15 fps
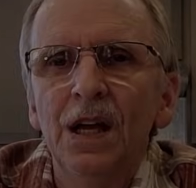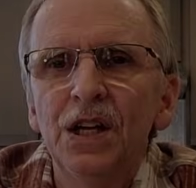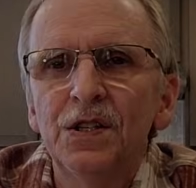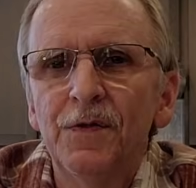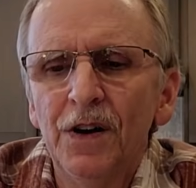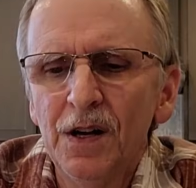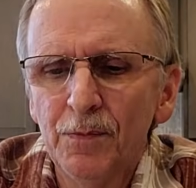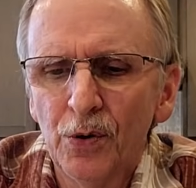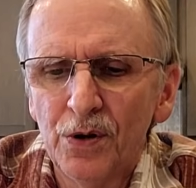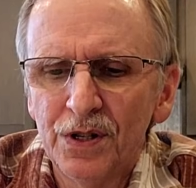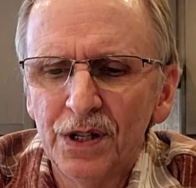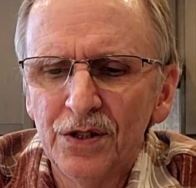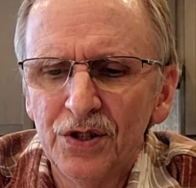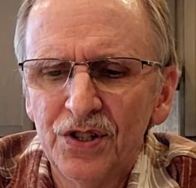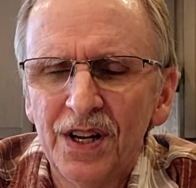It's very important
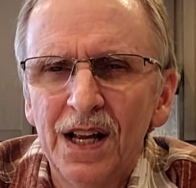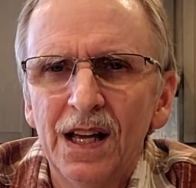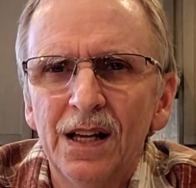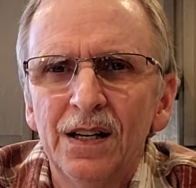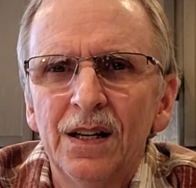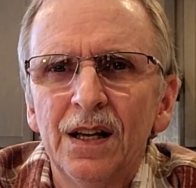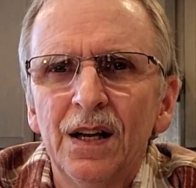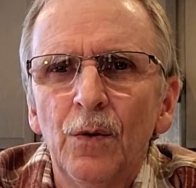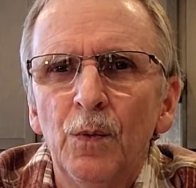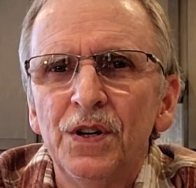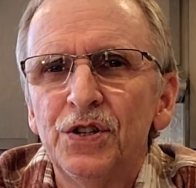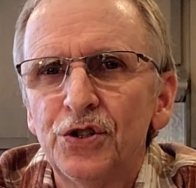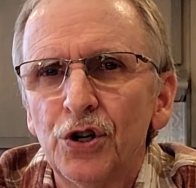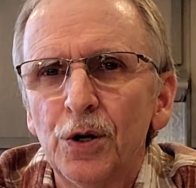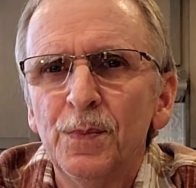to understand what
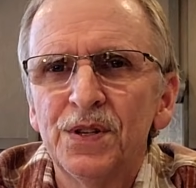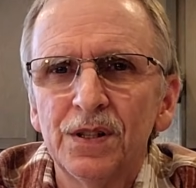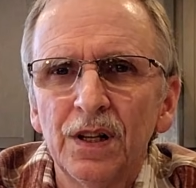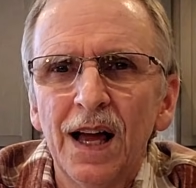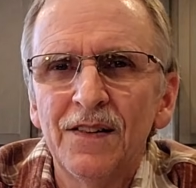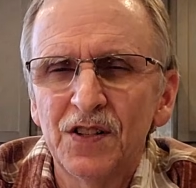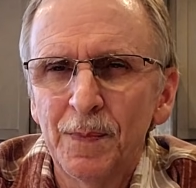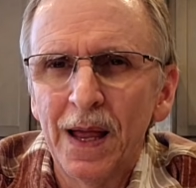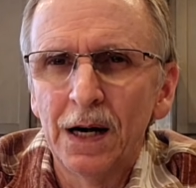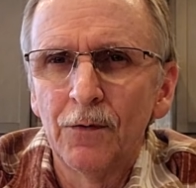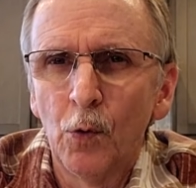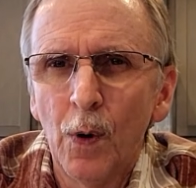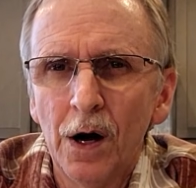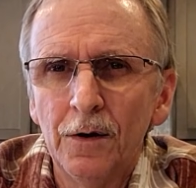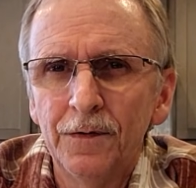determines the lifespan of
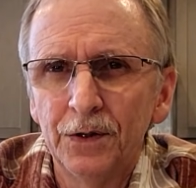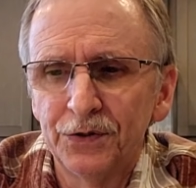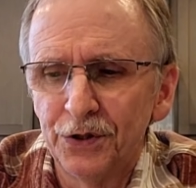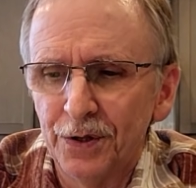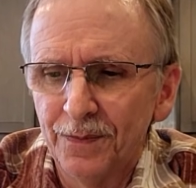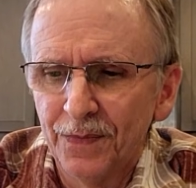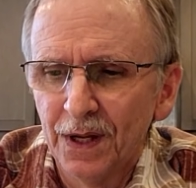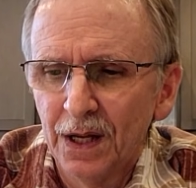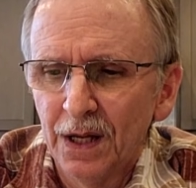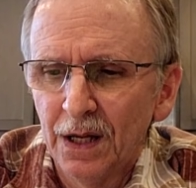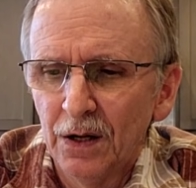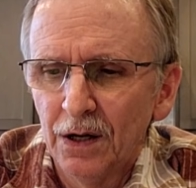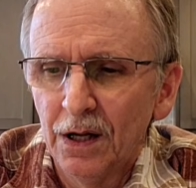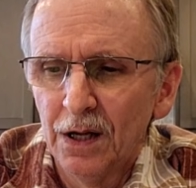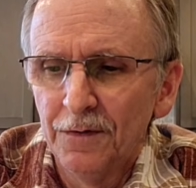a water filter,
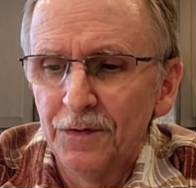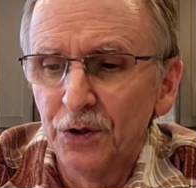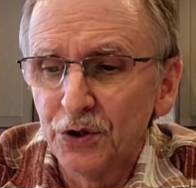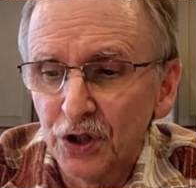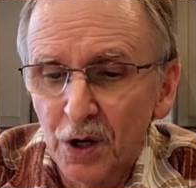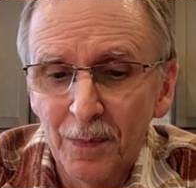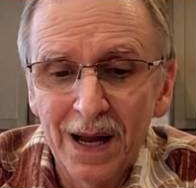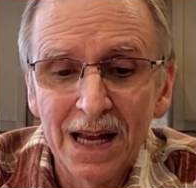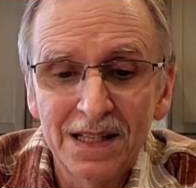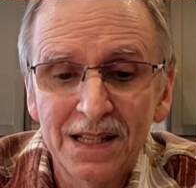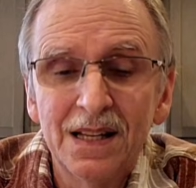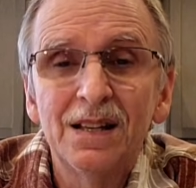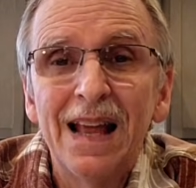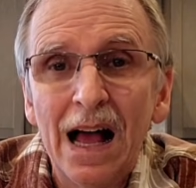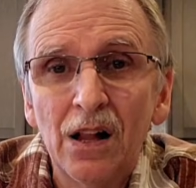uh, filter
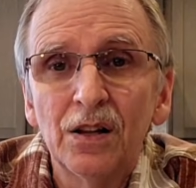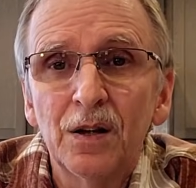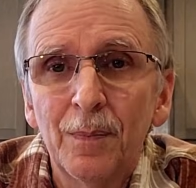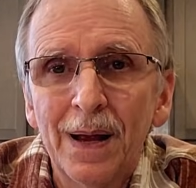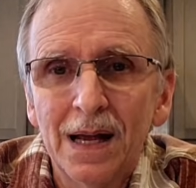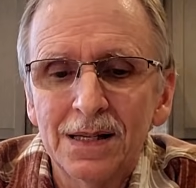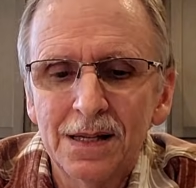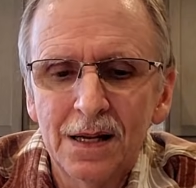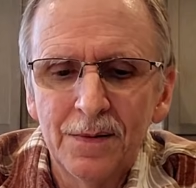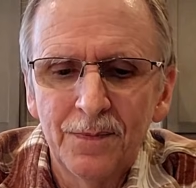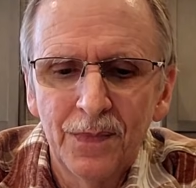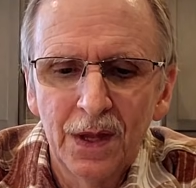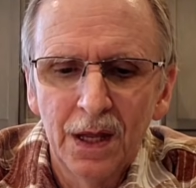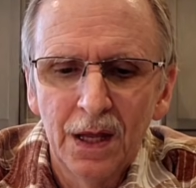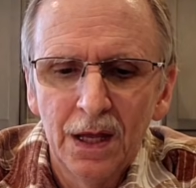capacity, gallon capacity.
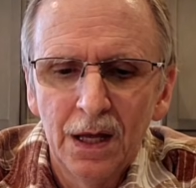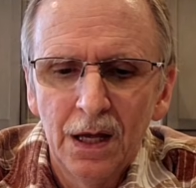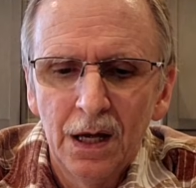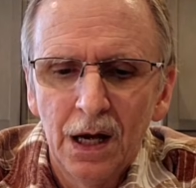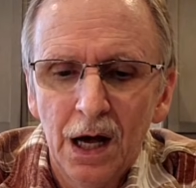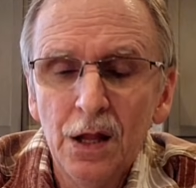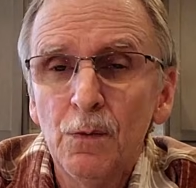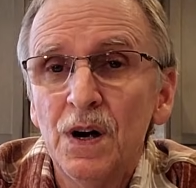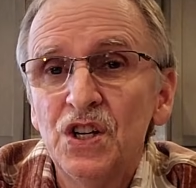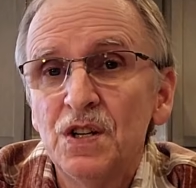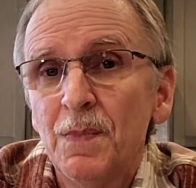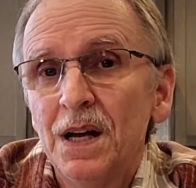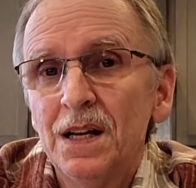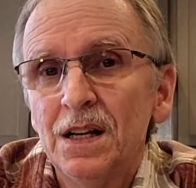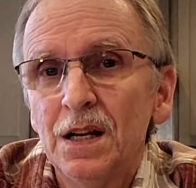Otherwise,
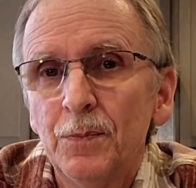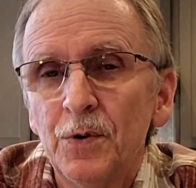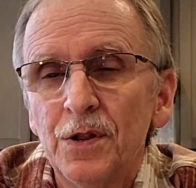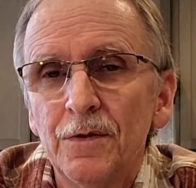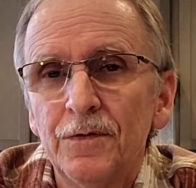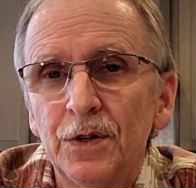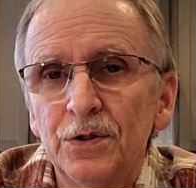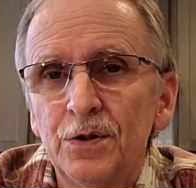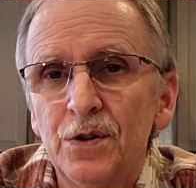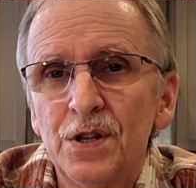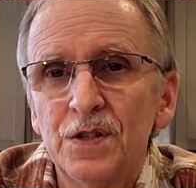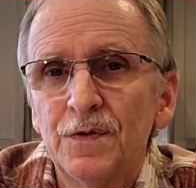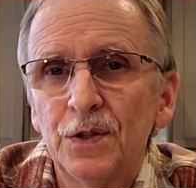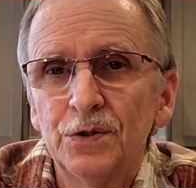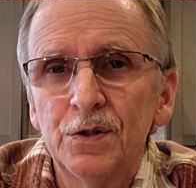you might end up with a filter
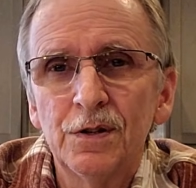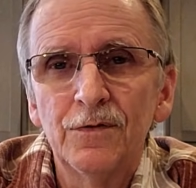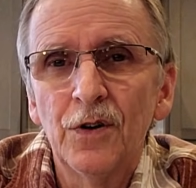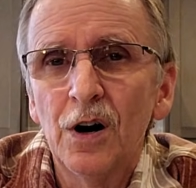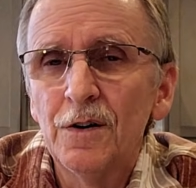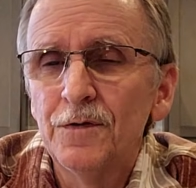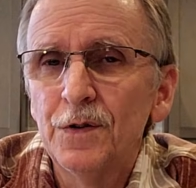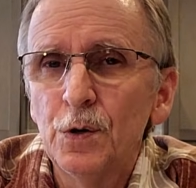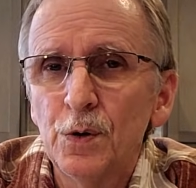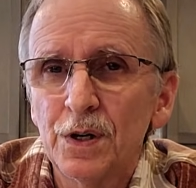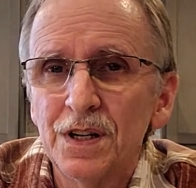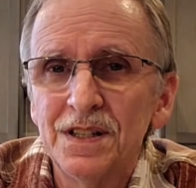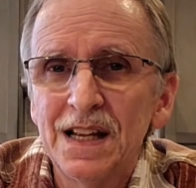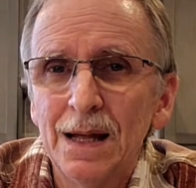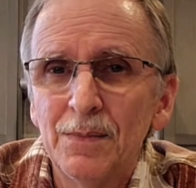that's filtering far fewer
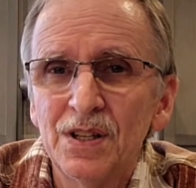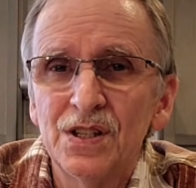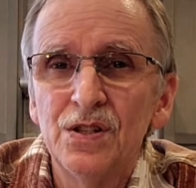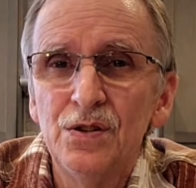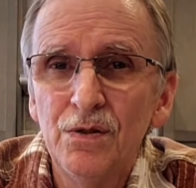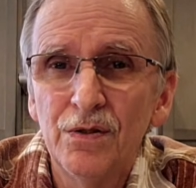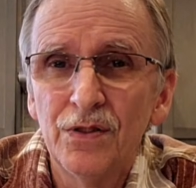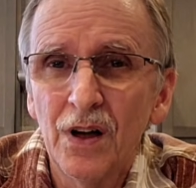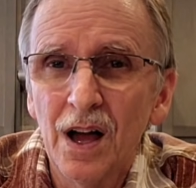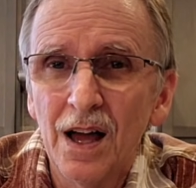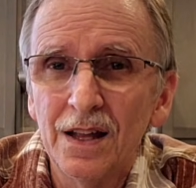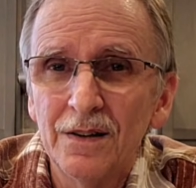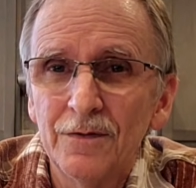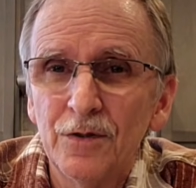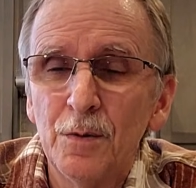contaminants than you
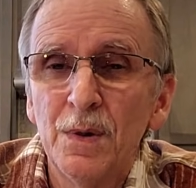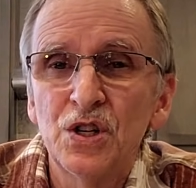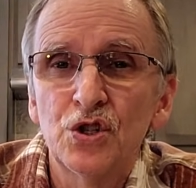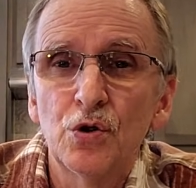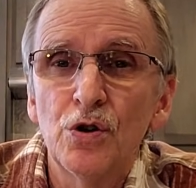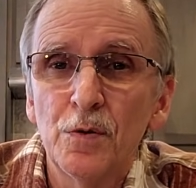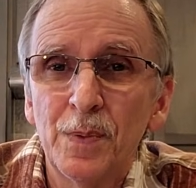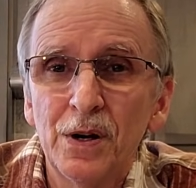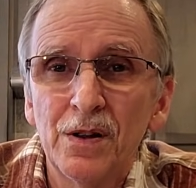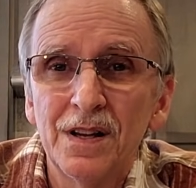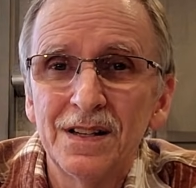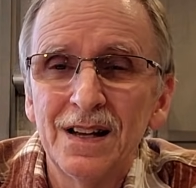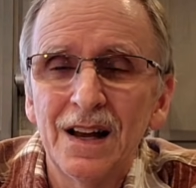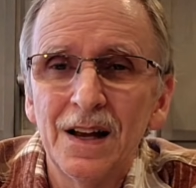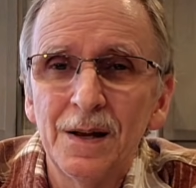thought for a much shorter period
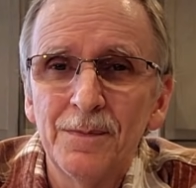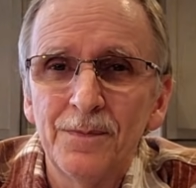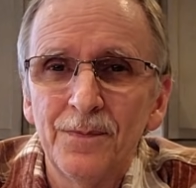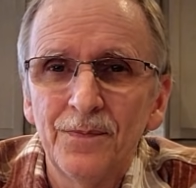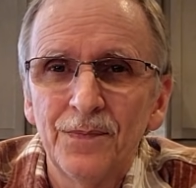of time.